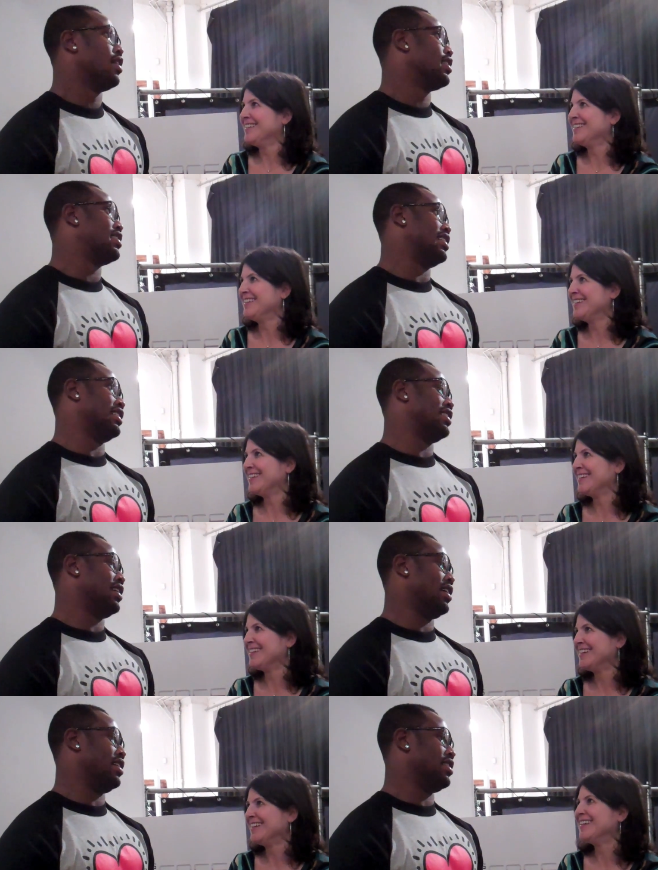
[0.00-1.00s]

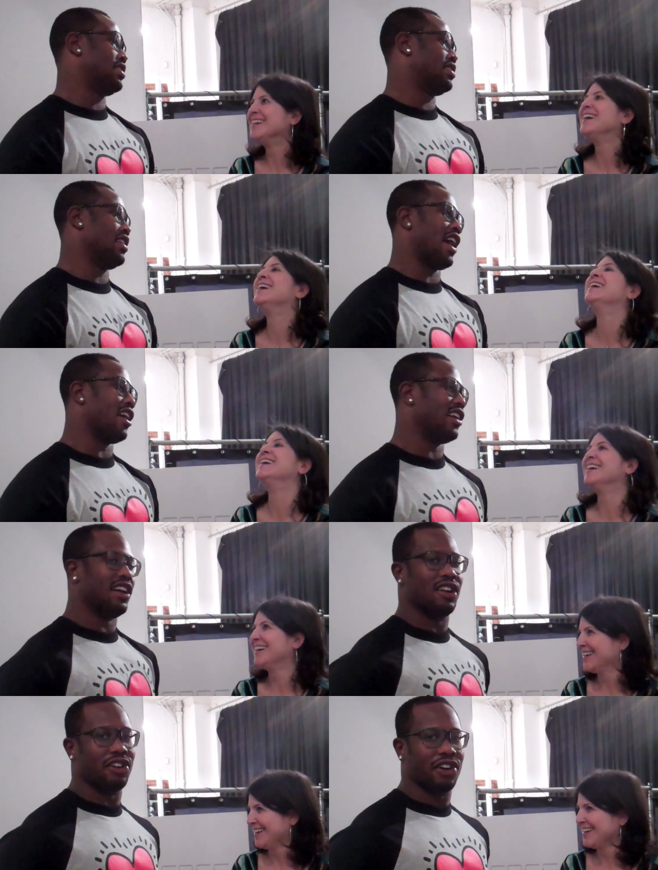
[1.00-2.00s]
Speaker 1: 16 out here
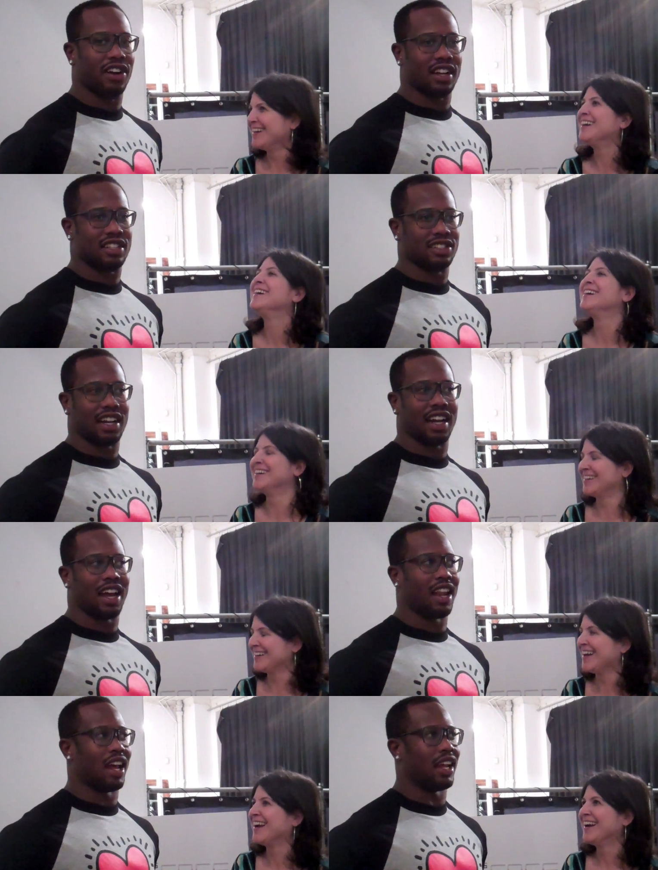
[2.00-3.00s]
in New York. So I got
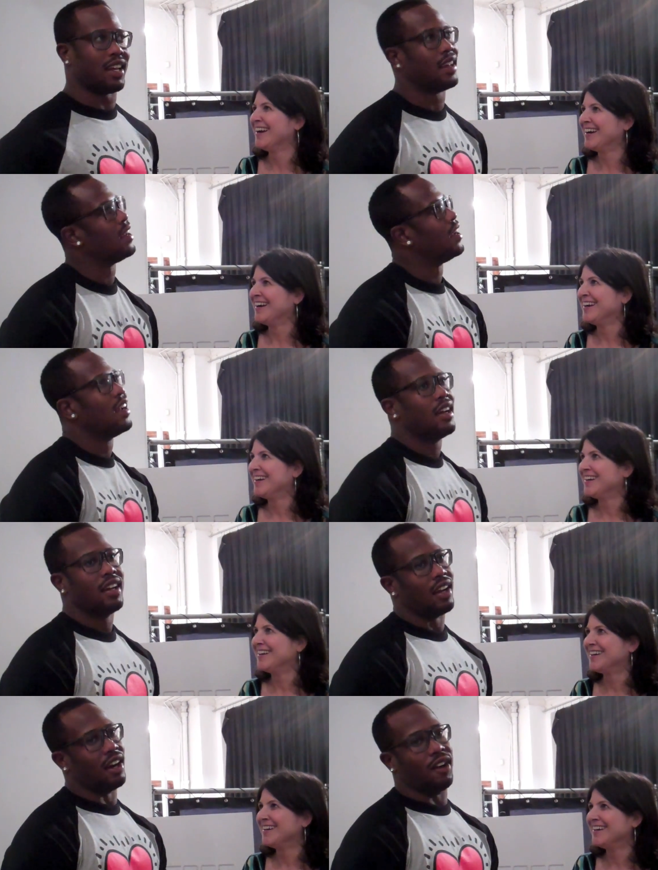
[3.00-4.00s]
like
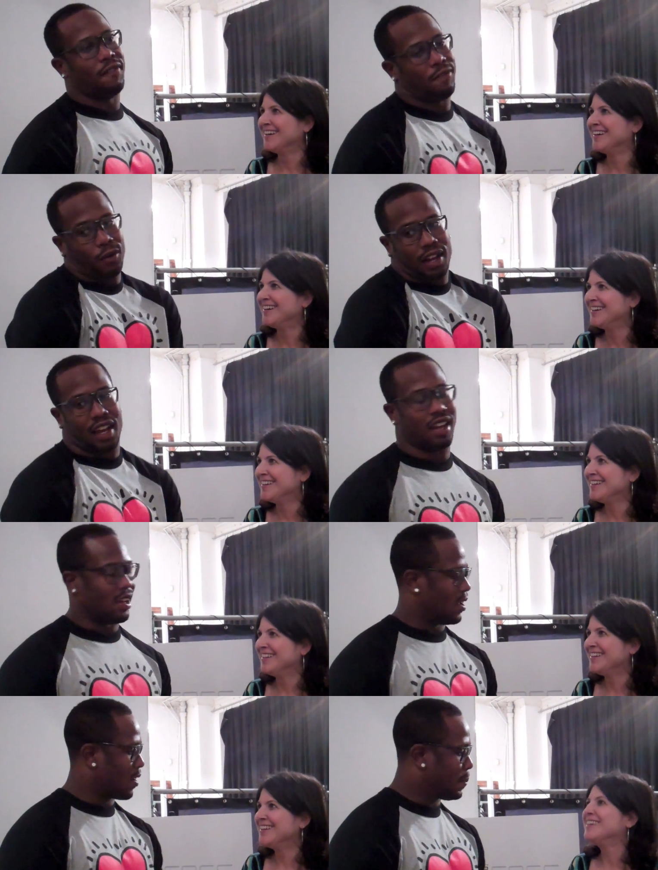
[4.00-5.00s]
you know,
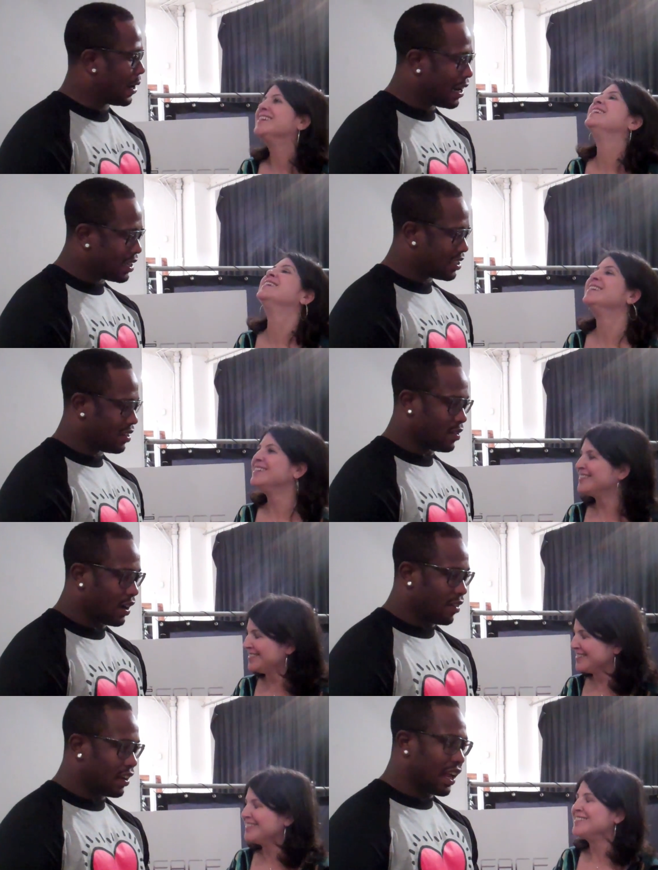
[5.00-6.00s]
48 pairs of,
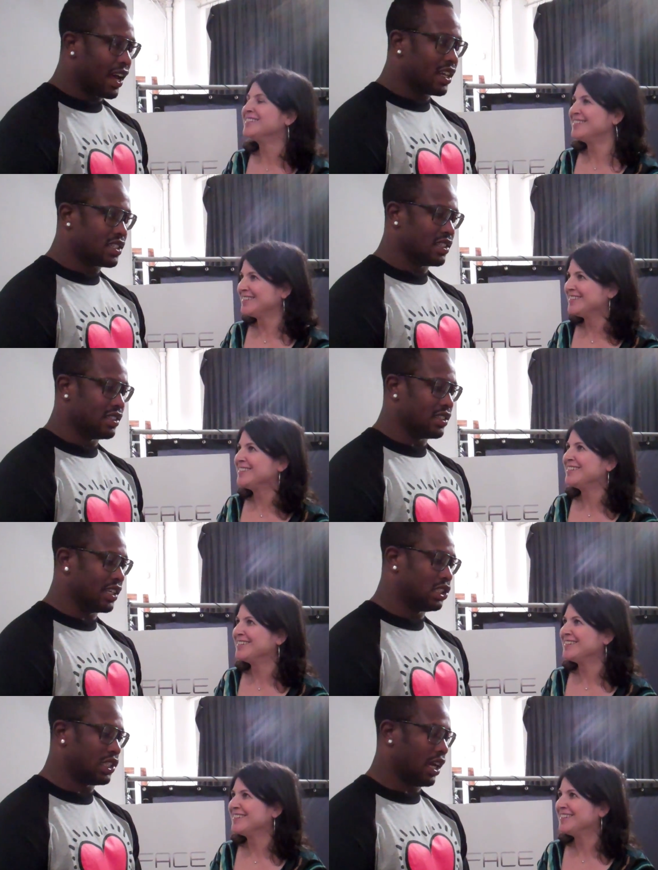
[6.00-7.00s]
of, glasses and
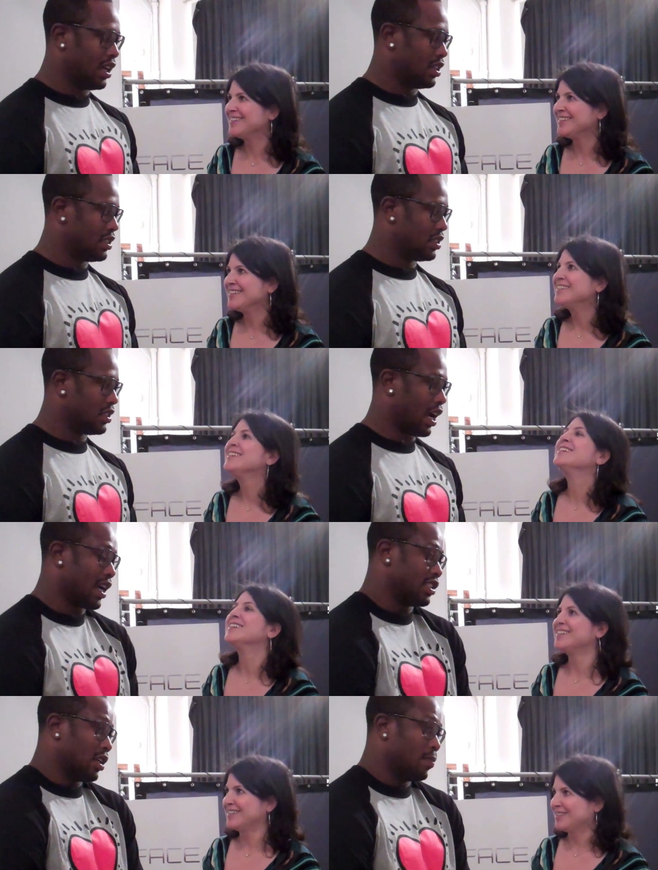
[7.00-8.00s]
shades. I got
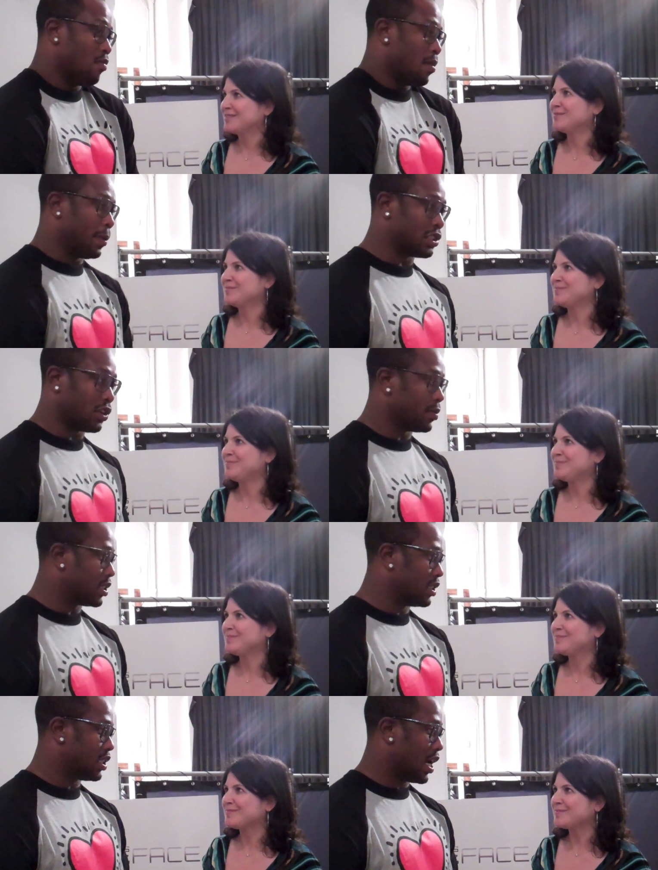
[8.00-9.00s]
some
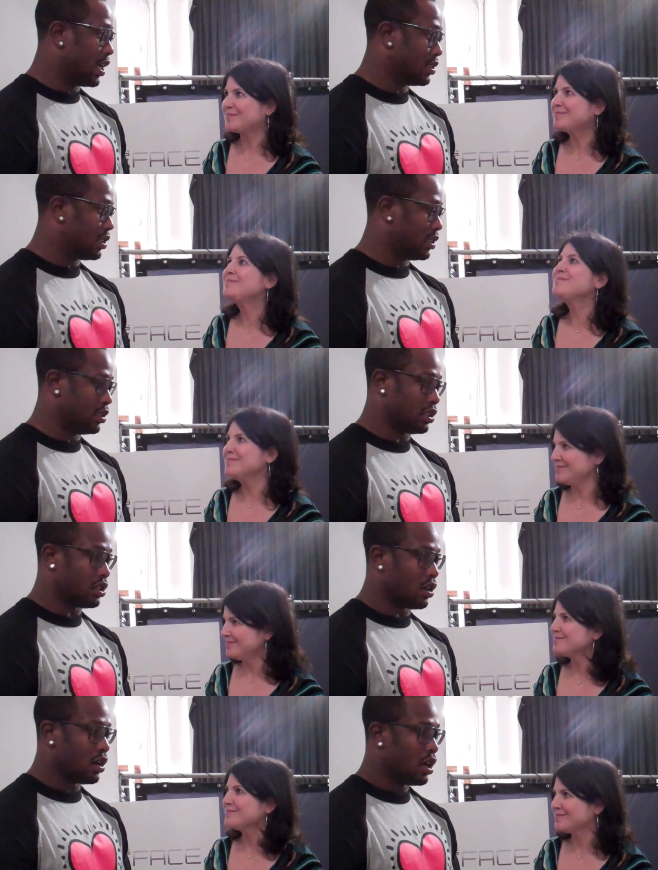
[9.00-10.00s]
prescription shades too. So
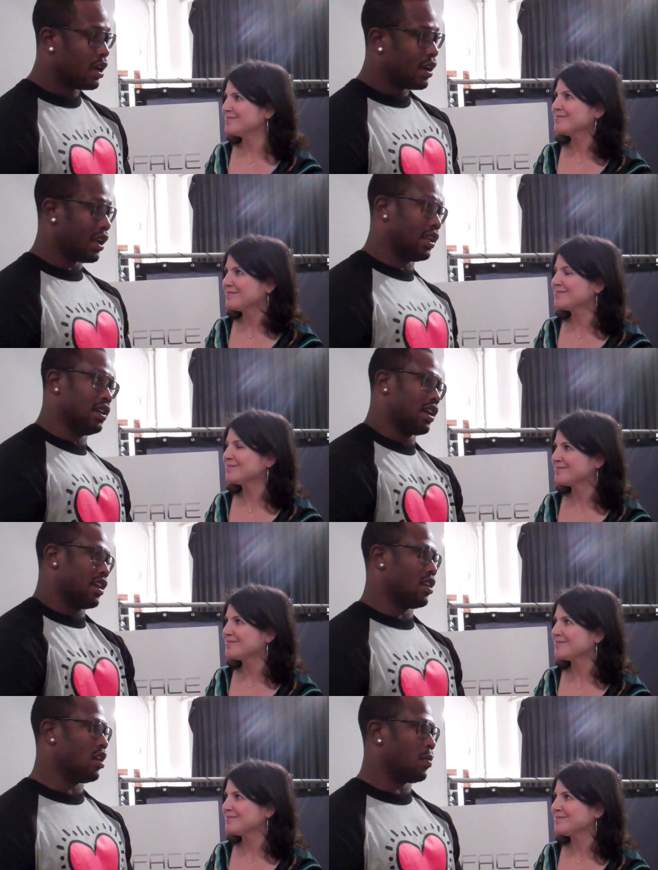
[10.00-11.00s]
they look,
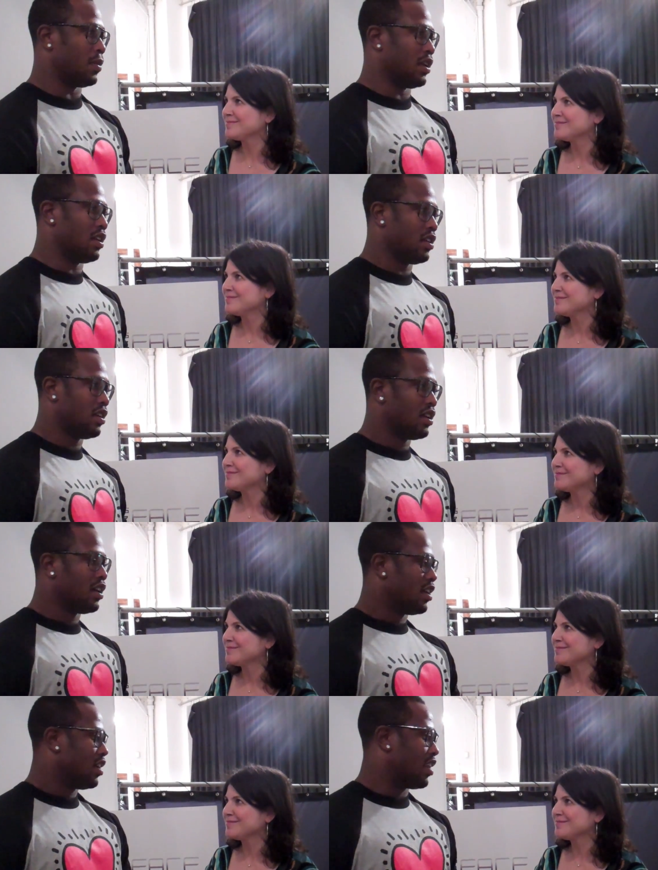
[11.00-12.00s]
you know, pretty.
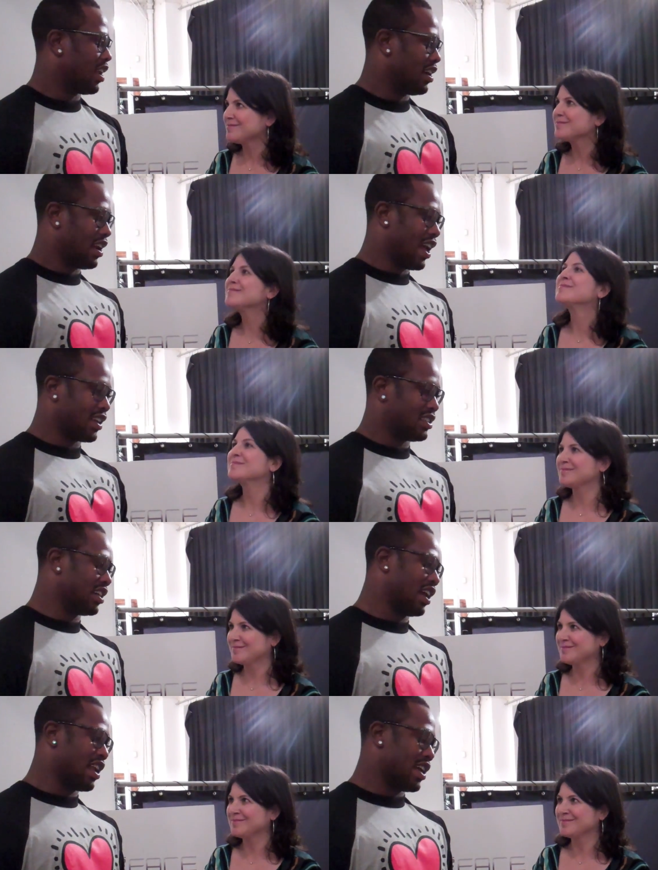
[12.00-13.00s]
They look like
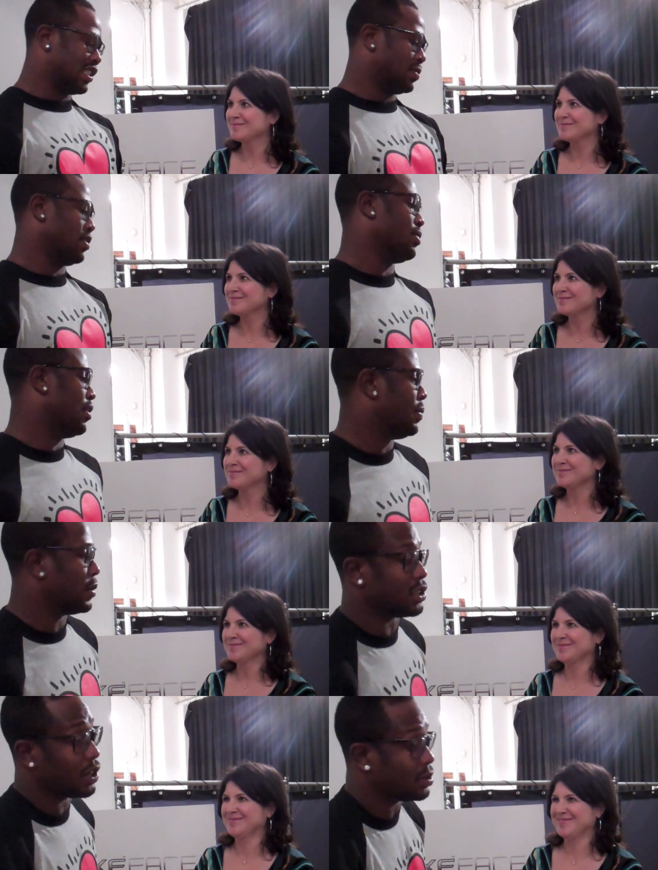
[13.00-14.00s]
sunglasses, but they're really
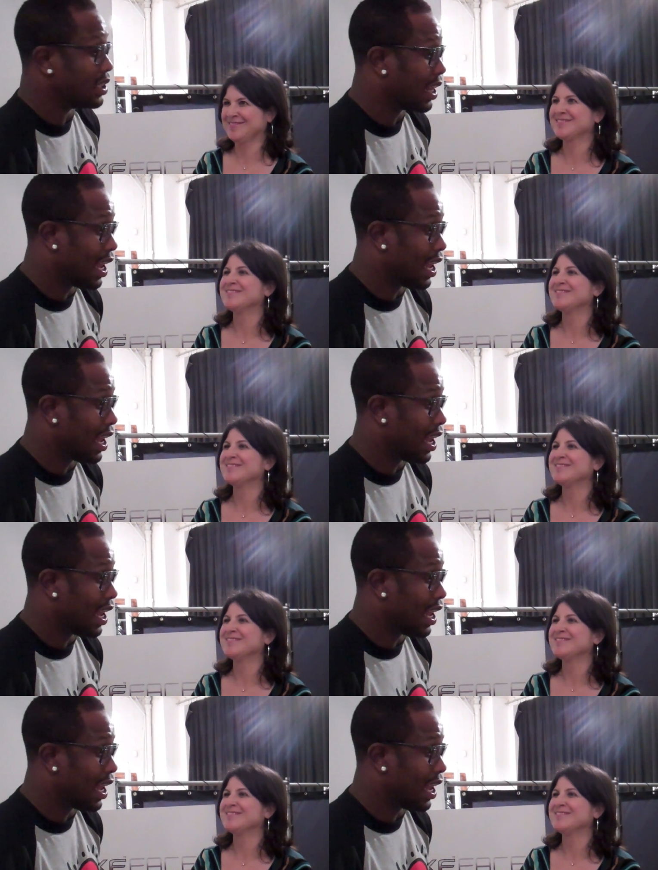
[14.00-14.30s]
prescription